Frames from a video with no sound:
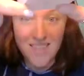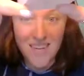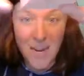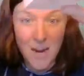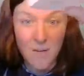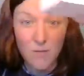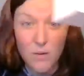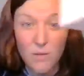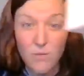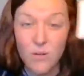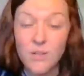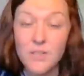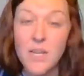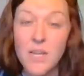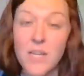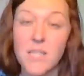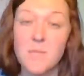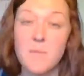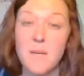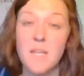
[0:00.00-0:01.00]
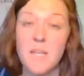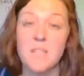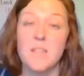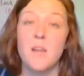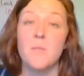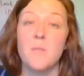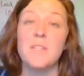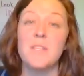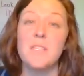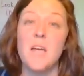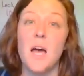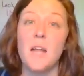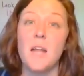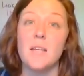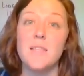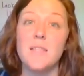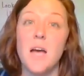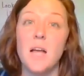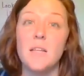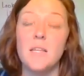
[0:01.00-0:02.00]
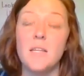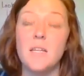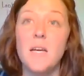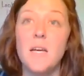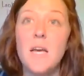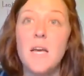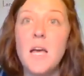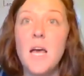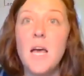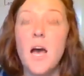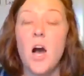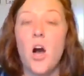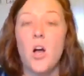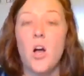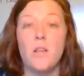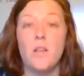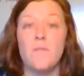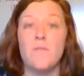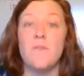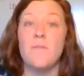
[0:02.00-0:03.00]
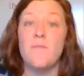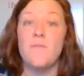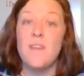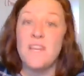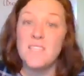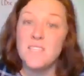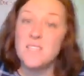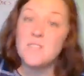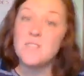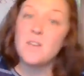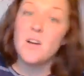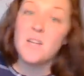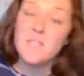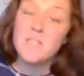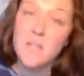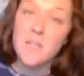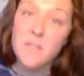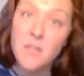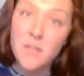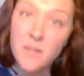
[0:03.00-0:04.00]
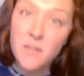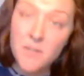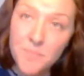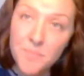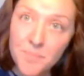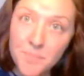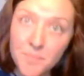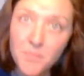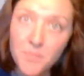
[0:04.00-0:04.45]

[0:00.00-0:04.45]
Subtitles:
at every vertex, because on a platonic solid, all of the faces are identical.